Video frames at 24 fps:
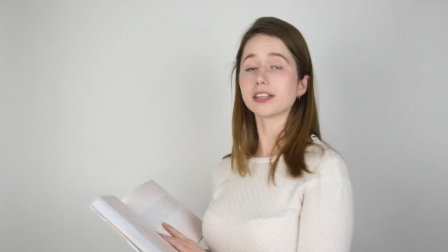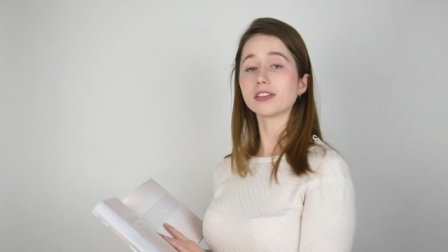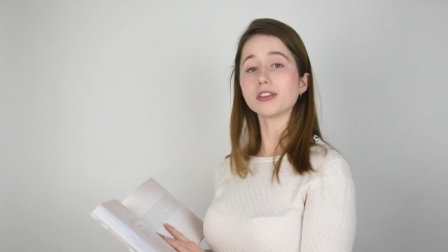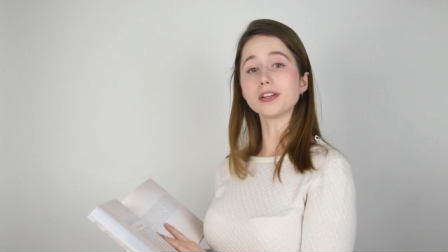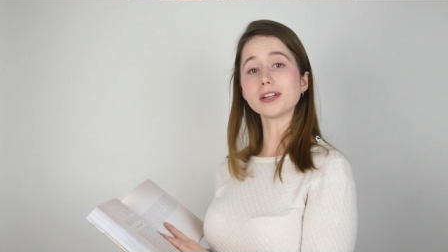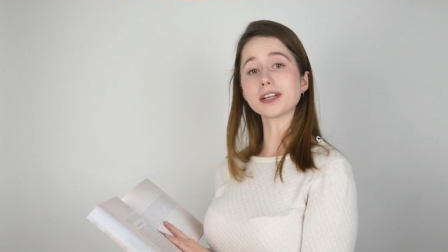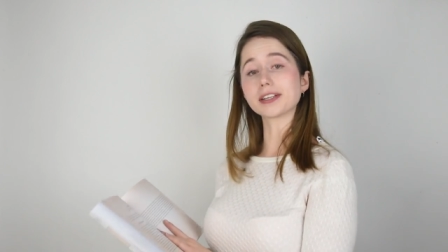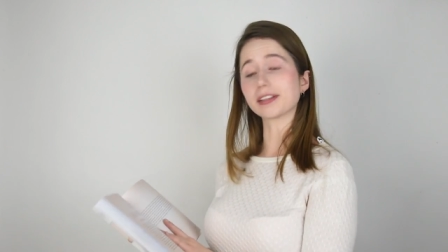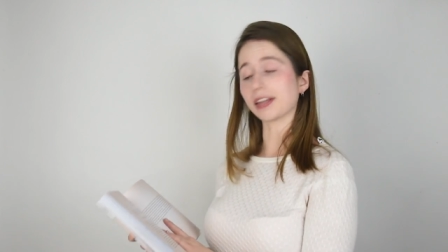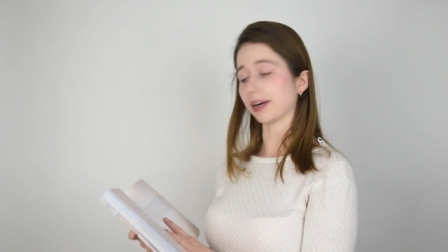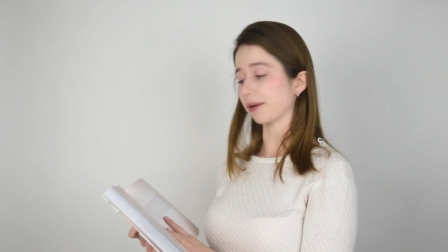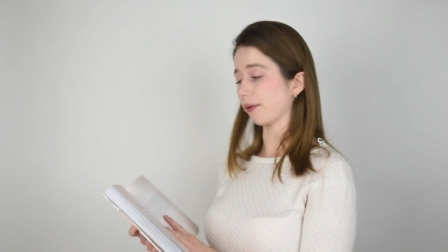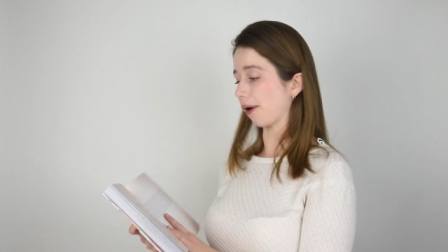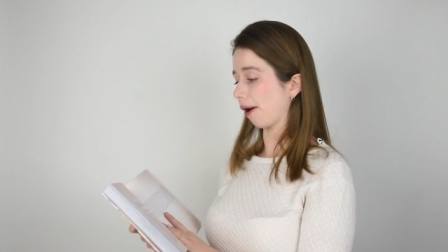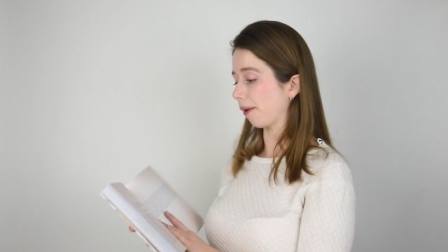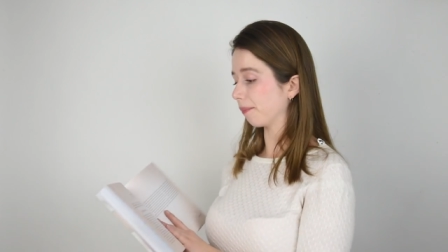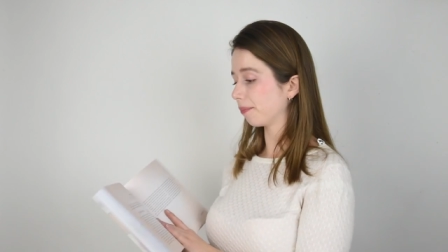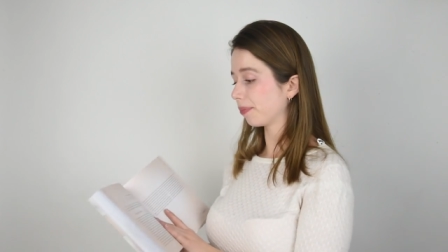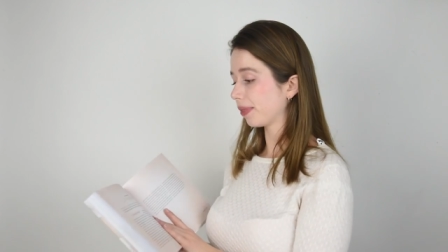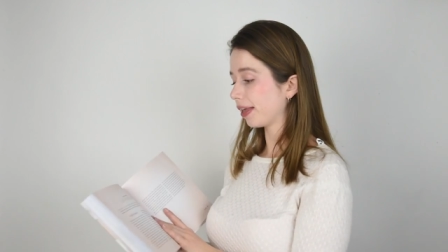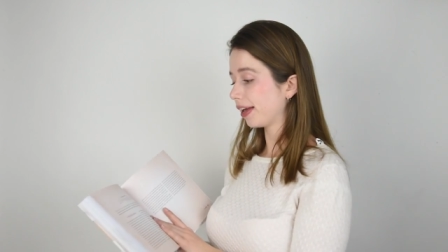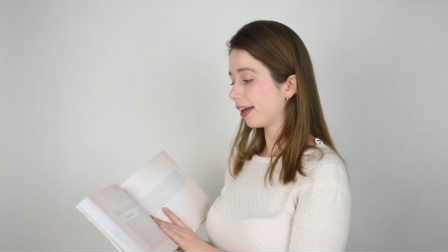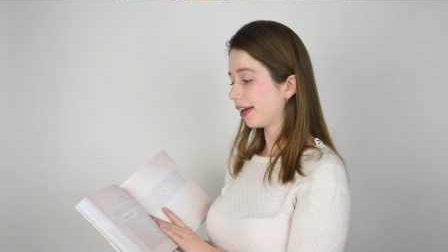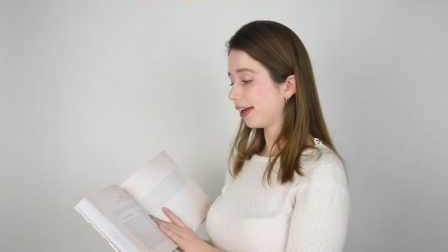the look that i want
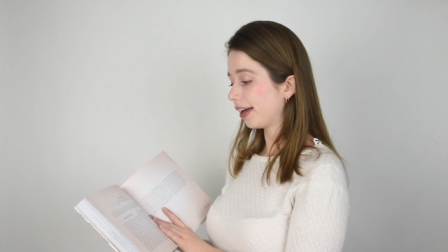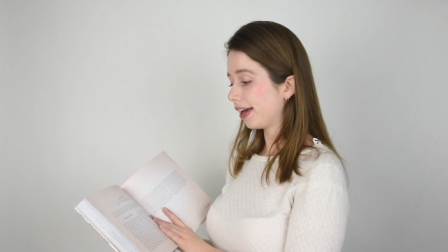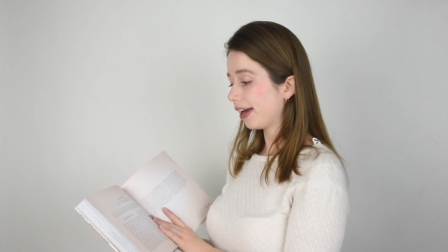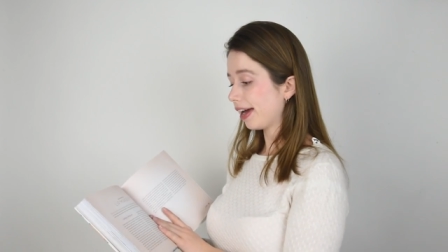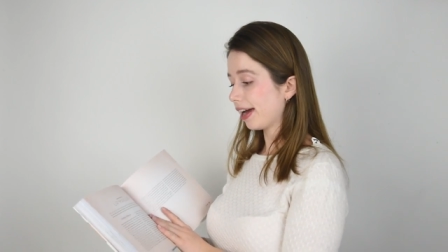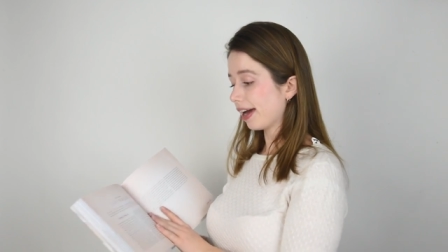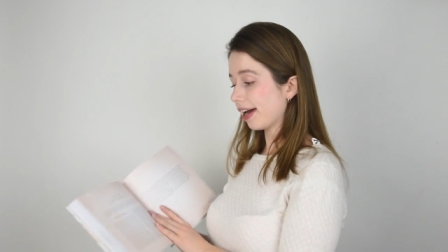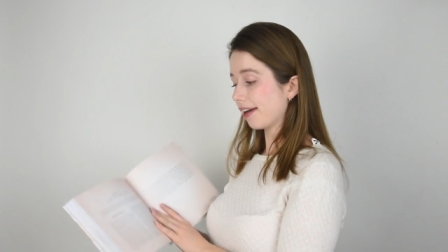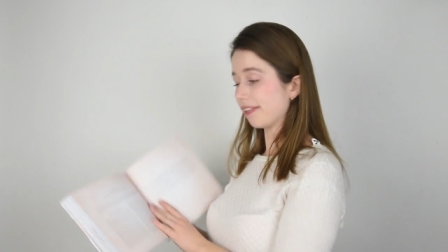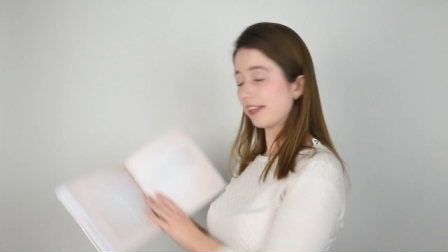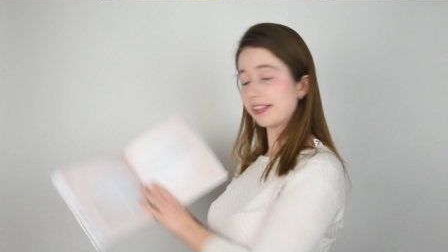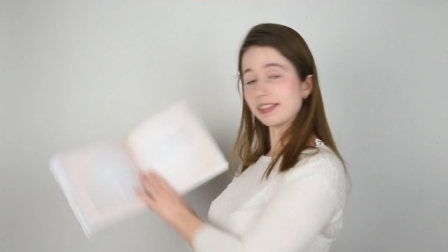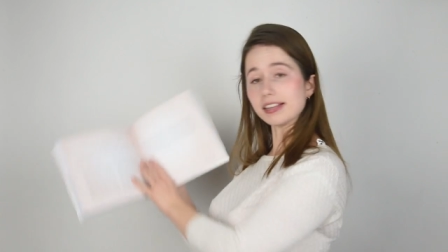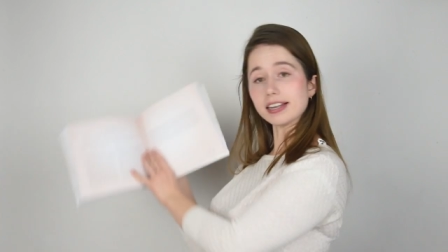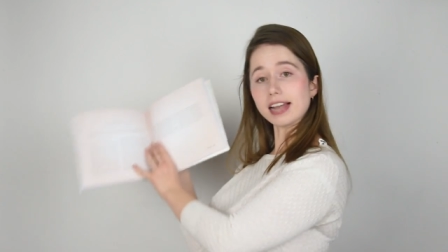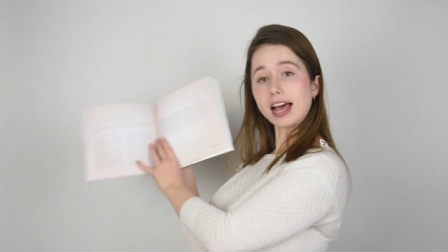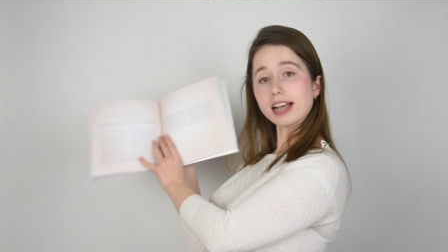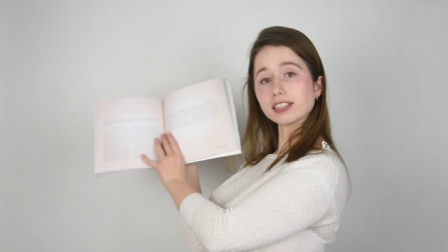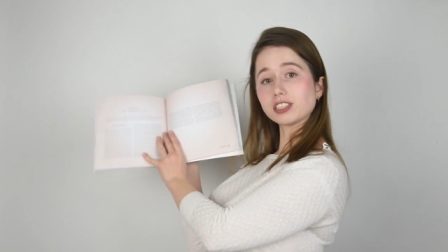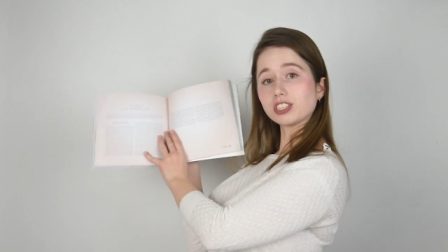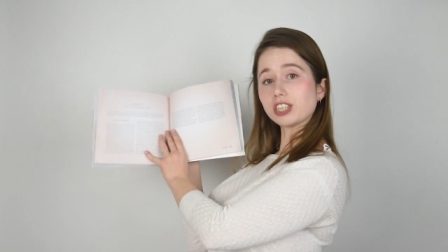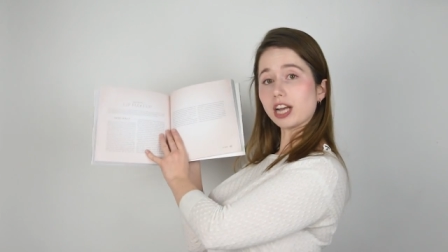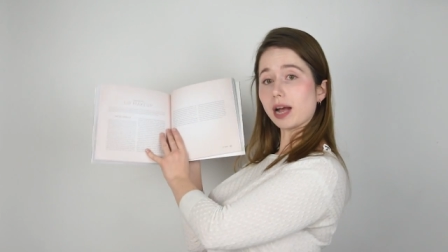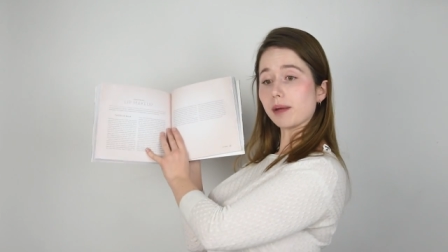and then the
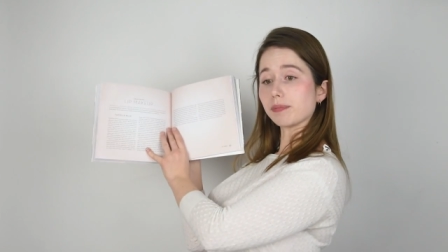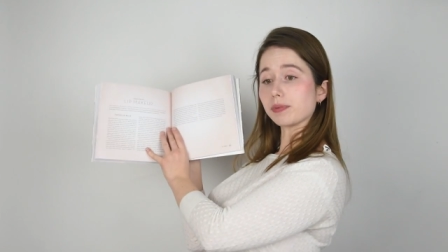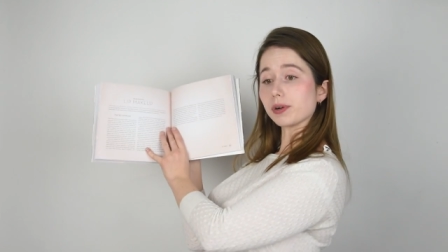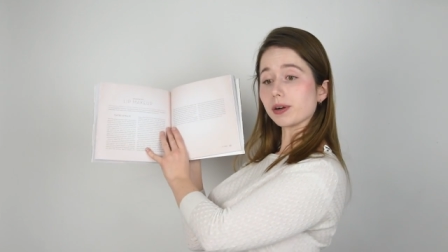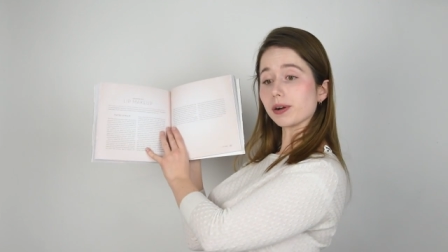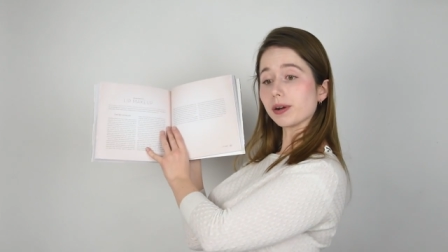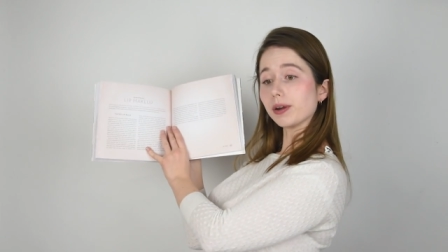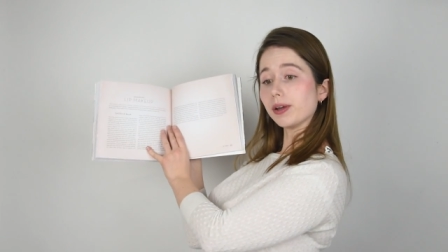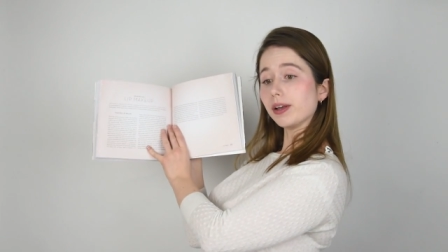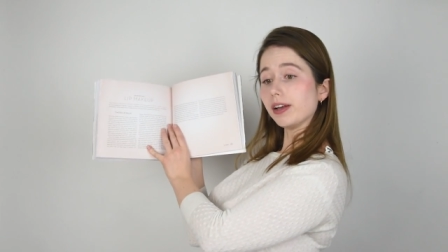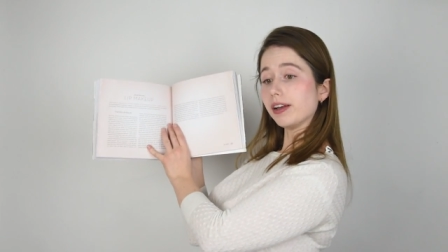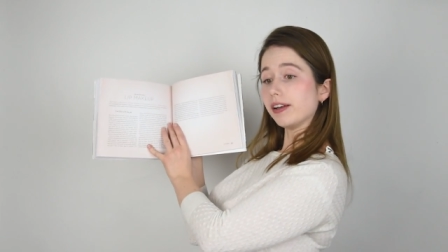last chapter